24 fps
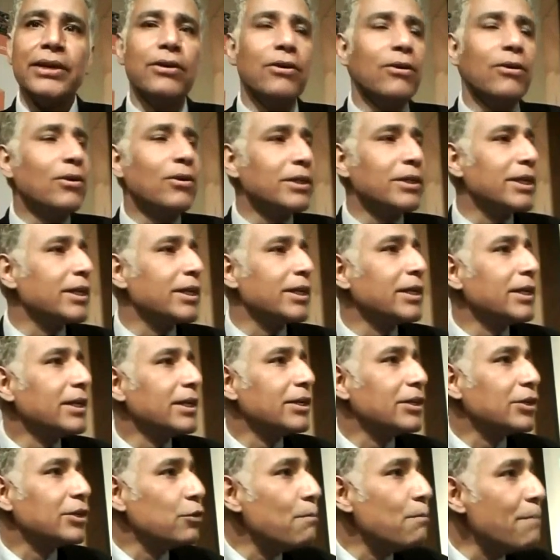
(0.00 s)
in order
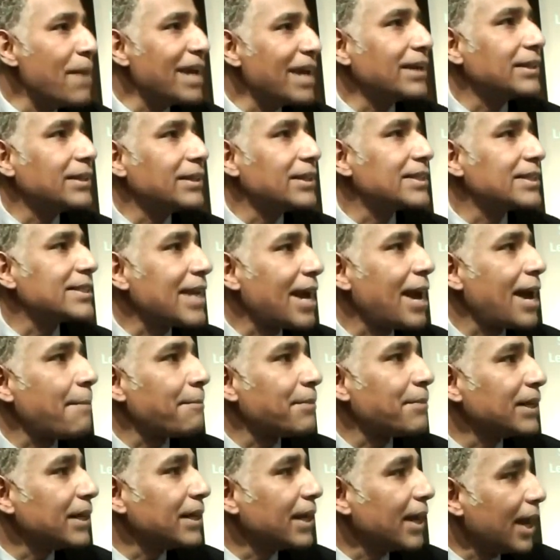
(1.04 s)
to make this
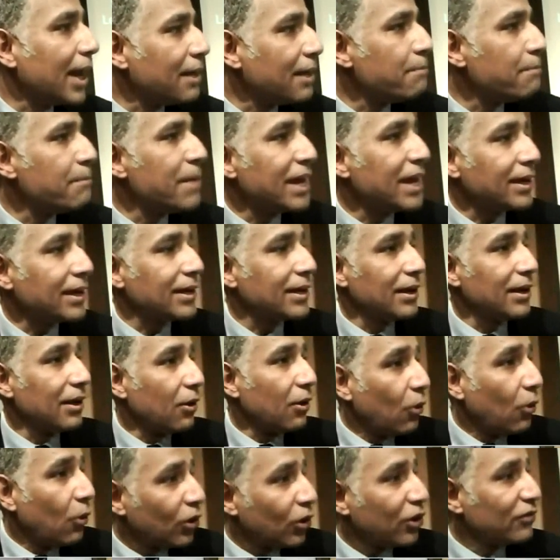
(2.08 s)
happen and make
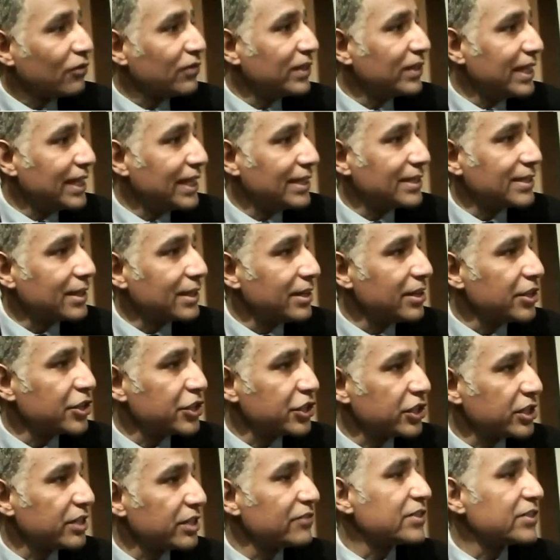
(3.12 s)
all of these
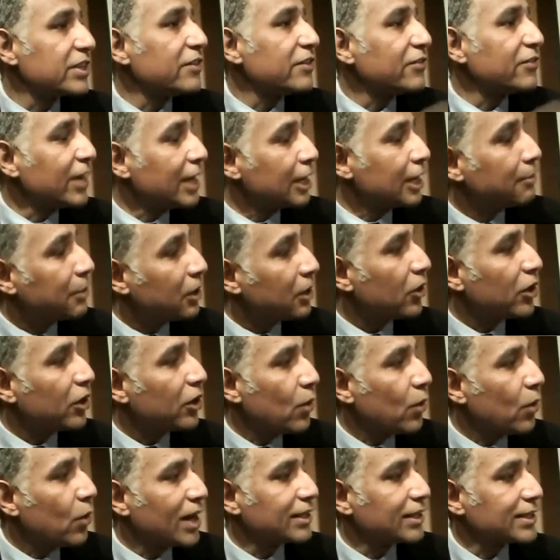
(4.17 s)
initiatives available
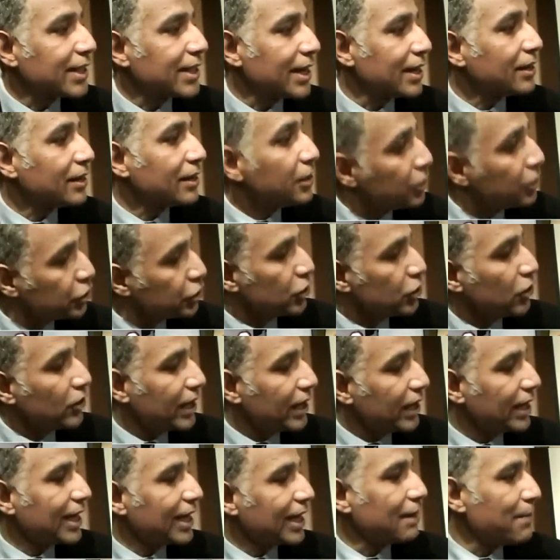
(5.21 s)
on a wider scale?
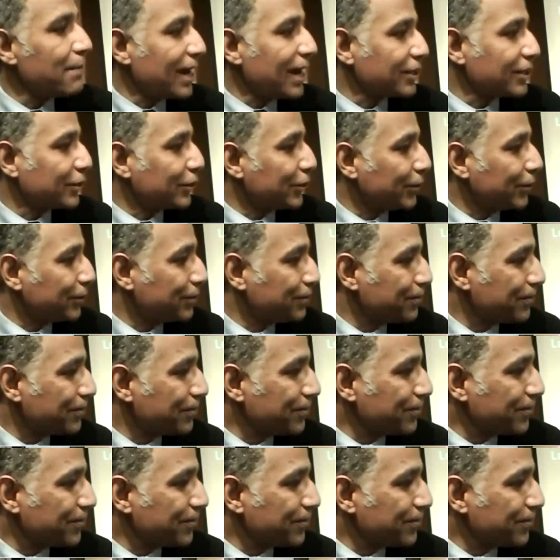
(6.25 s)
Sean, I'll get back to you.